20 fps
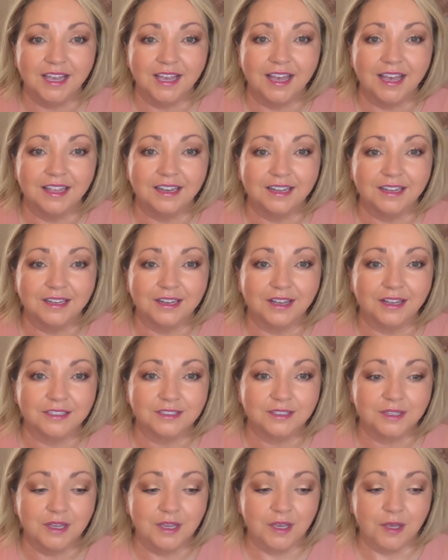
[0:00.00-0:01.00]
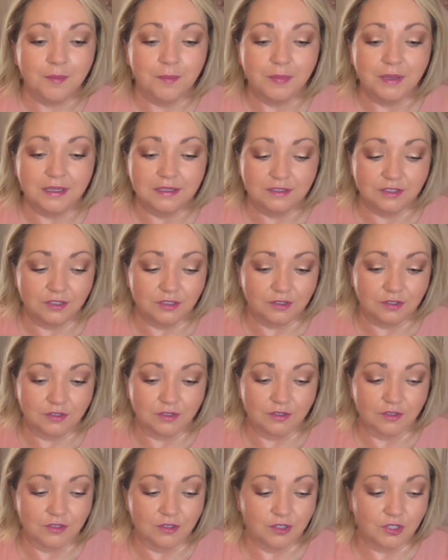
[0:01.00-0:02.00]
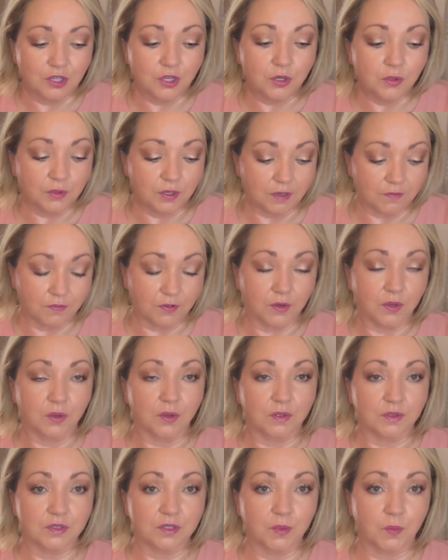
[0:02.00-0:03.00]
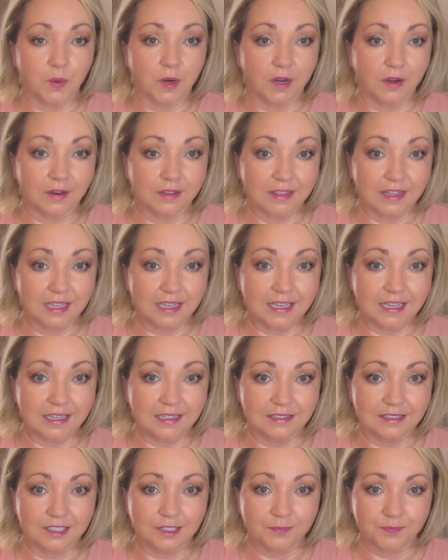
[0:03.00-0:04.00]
and it not be too difficult to wear in the heat.